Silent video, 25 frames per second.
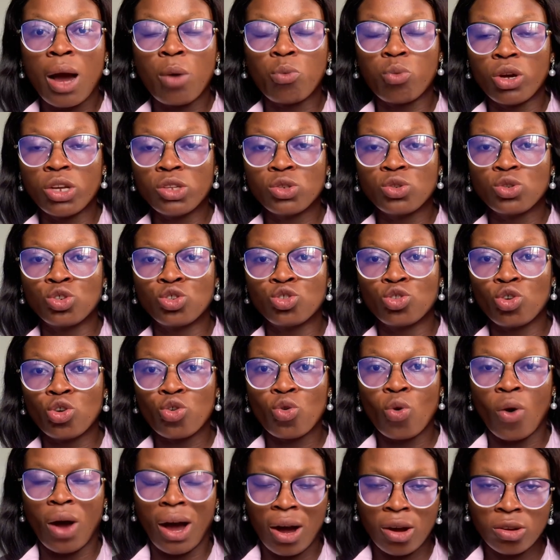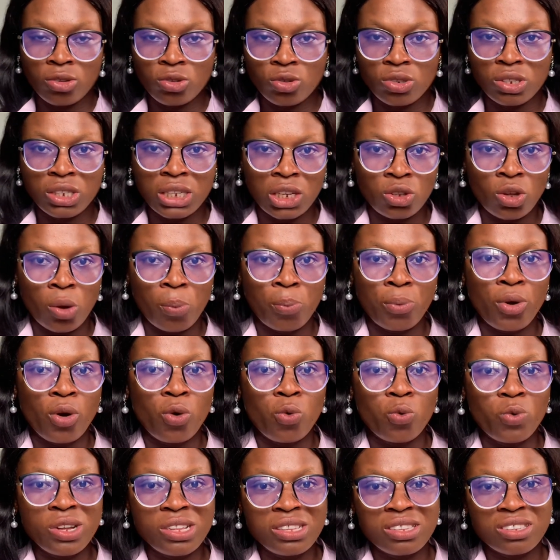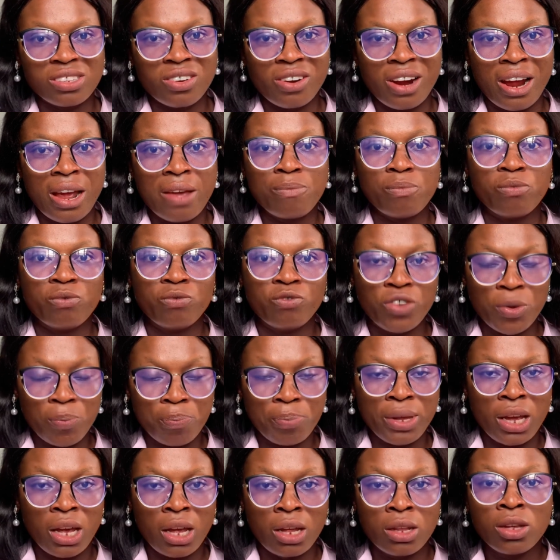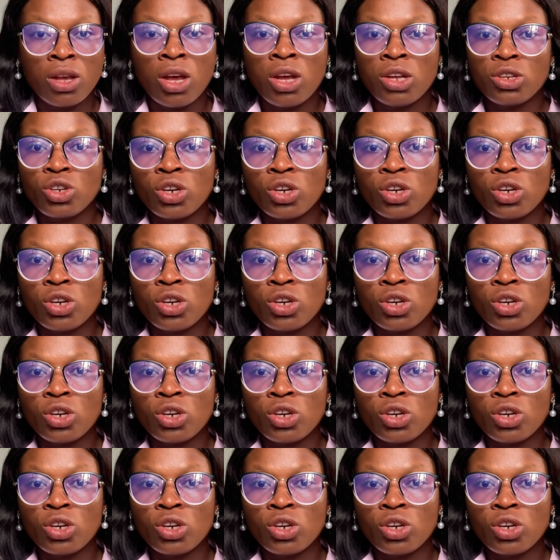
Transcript: I'm going to show you how to set up your Windscribe VPN.